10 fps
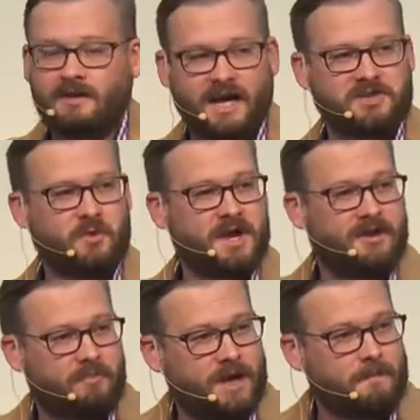as we
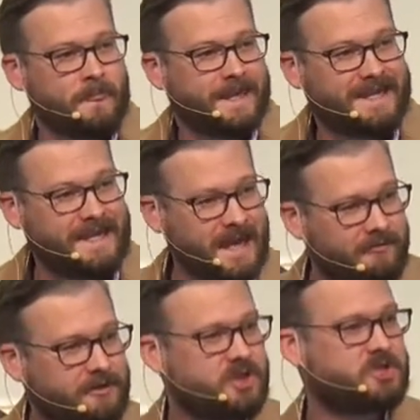have been
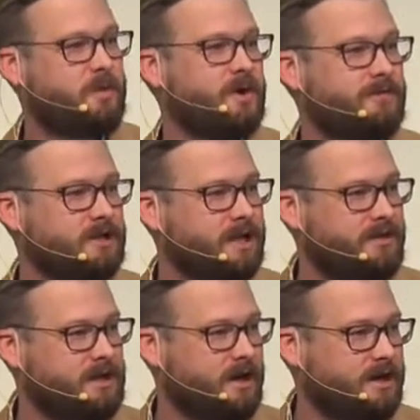given the Spirit of the
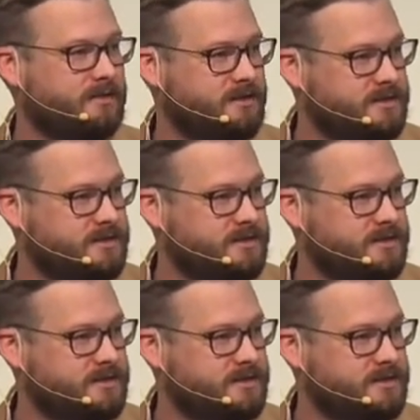living God that